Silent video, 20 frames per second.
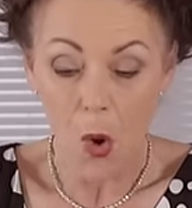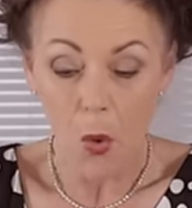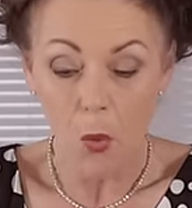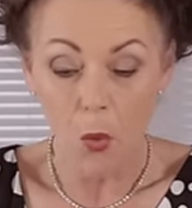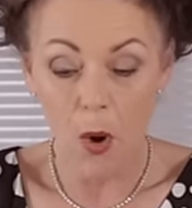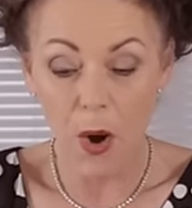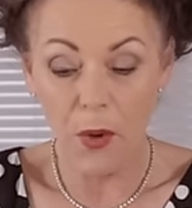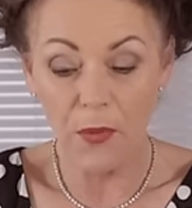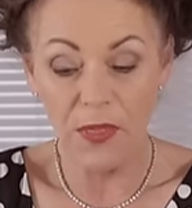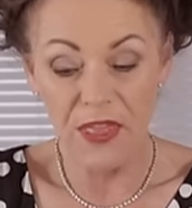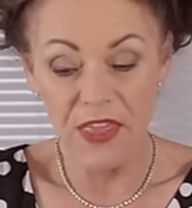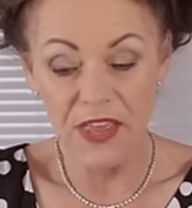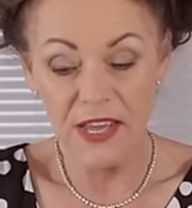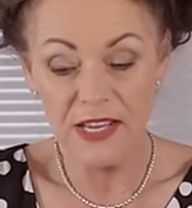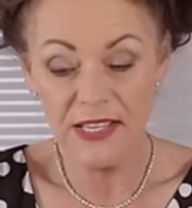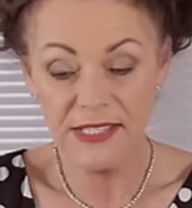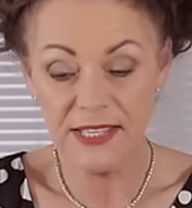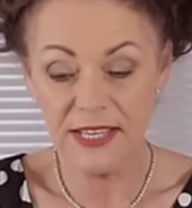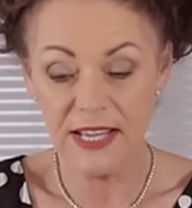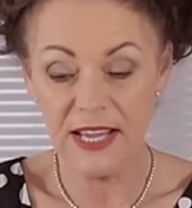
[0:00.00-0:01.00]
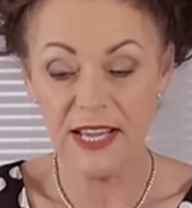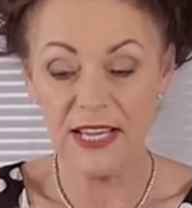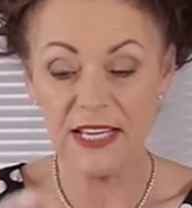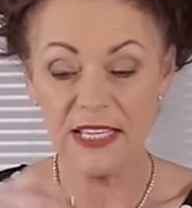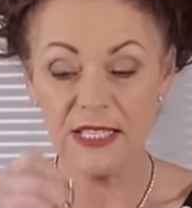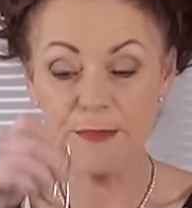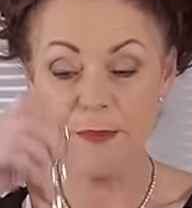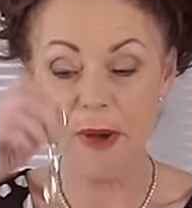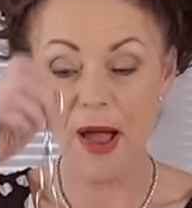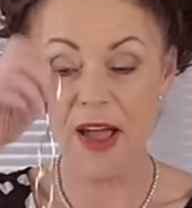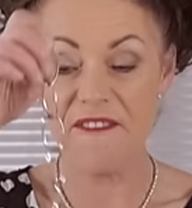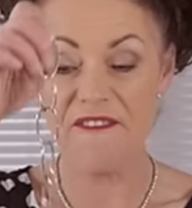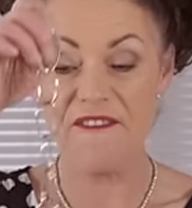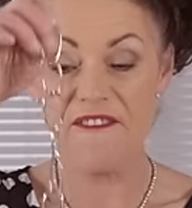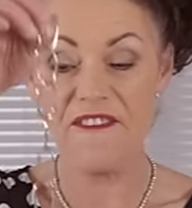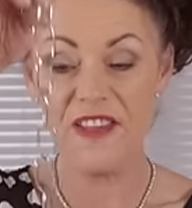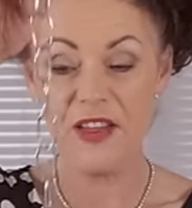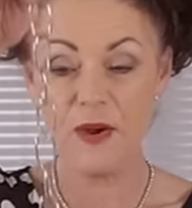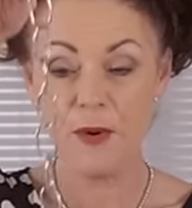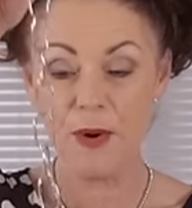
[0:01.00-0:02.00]
Well, this is my
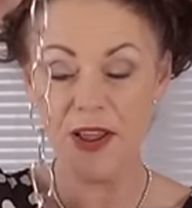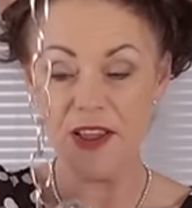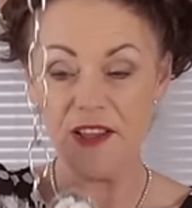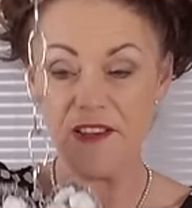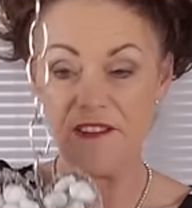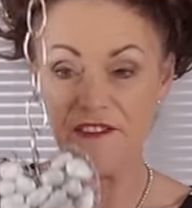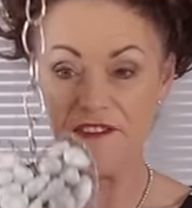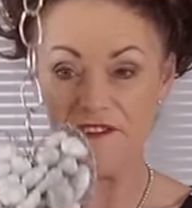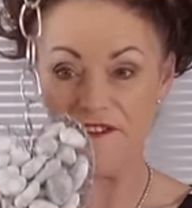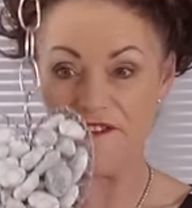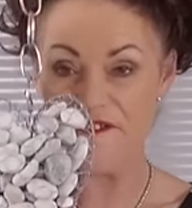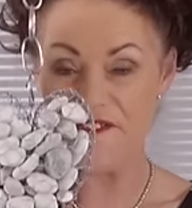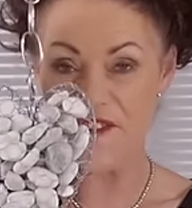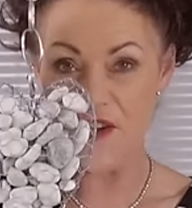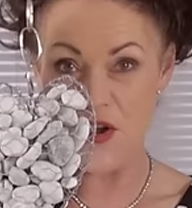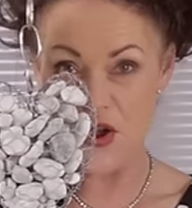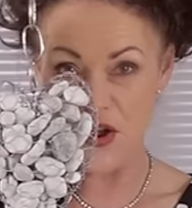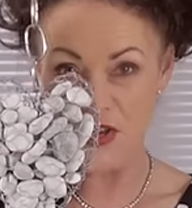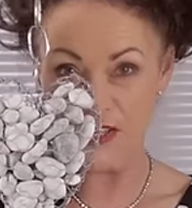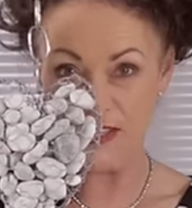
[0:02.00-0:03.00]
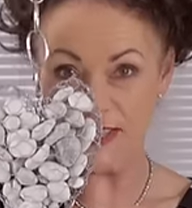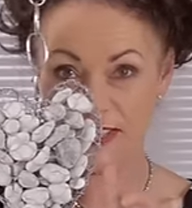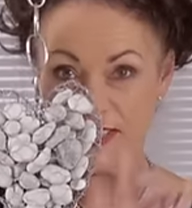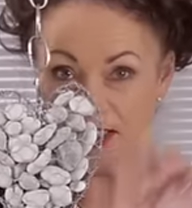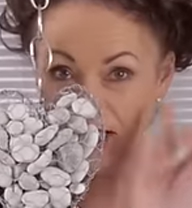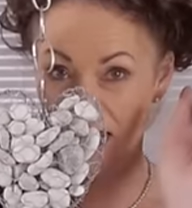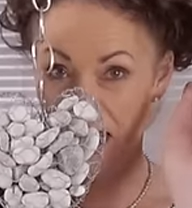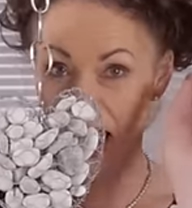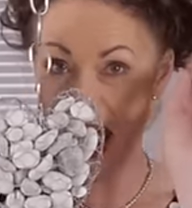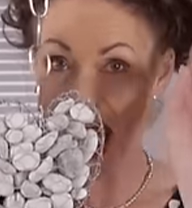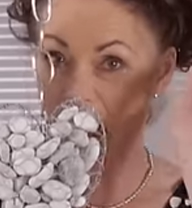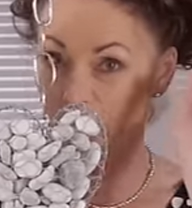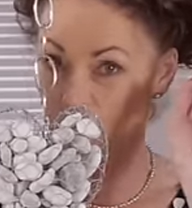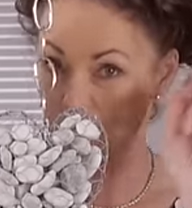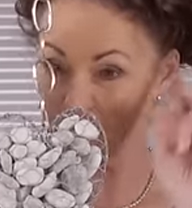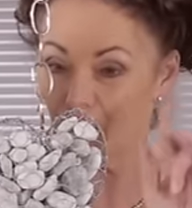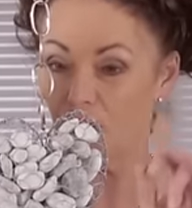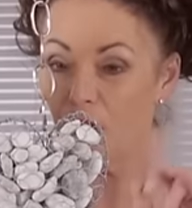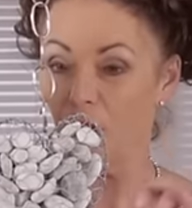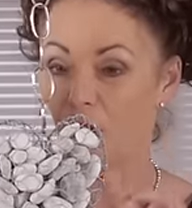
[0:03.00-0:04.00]
very first
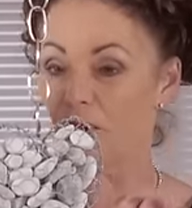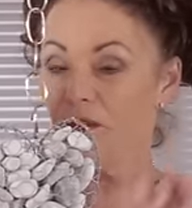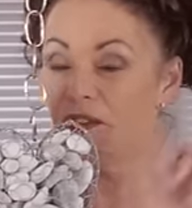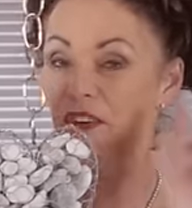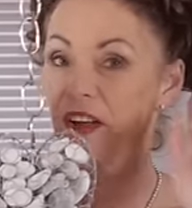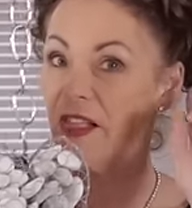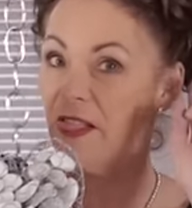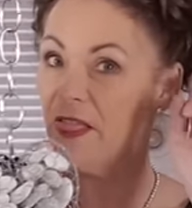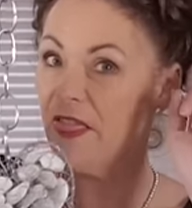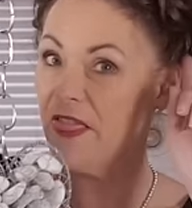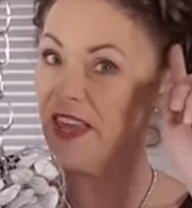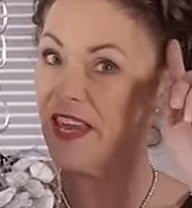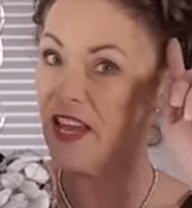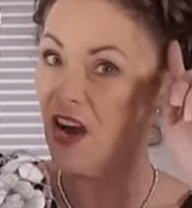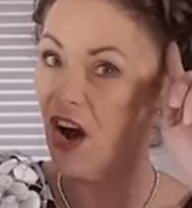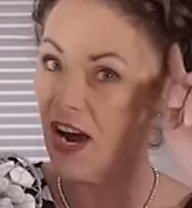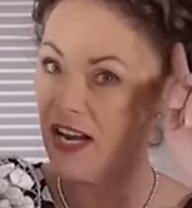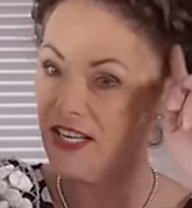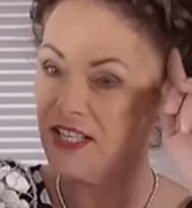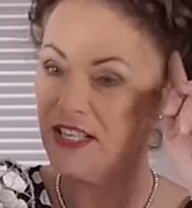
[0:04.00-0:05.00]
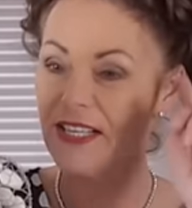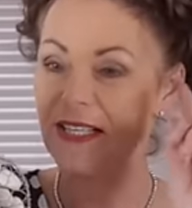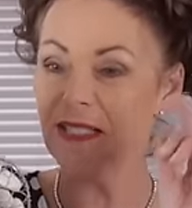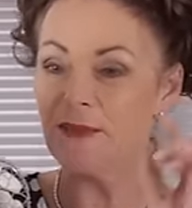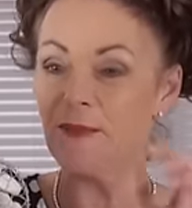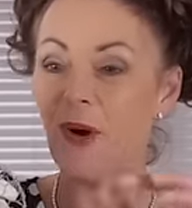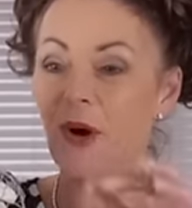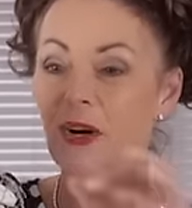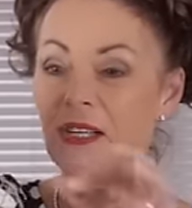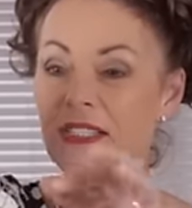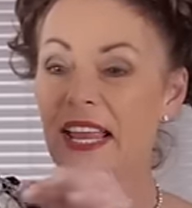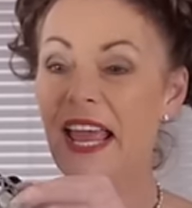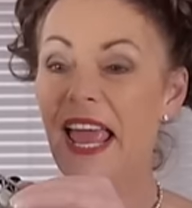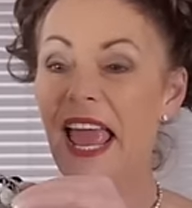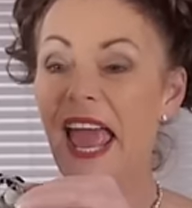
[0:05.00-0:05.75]
out of the ideas box,